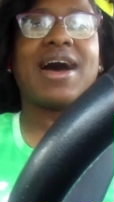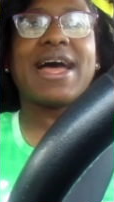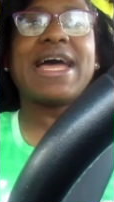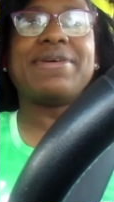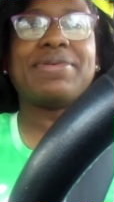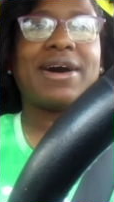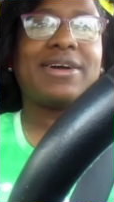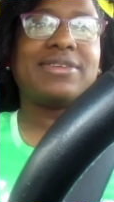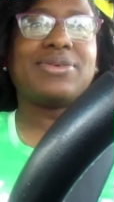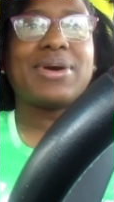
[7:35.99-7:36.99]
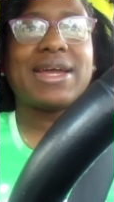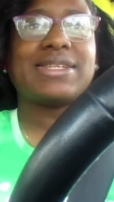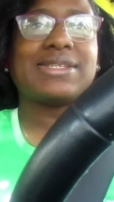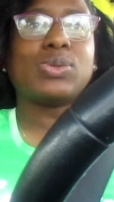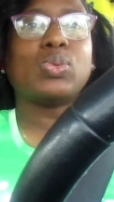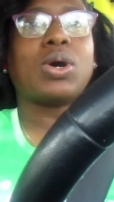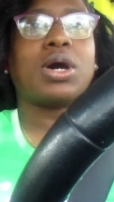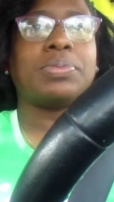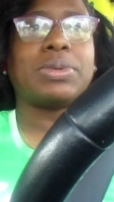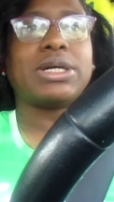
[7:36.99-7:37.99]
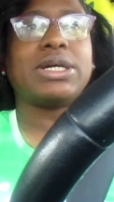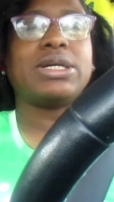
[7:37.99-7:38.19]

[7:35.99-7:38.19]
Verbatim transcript: am on the way to Walmart.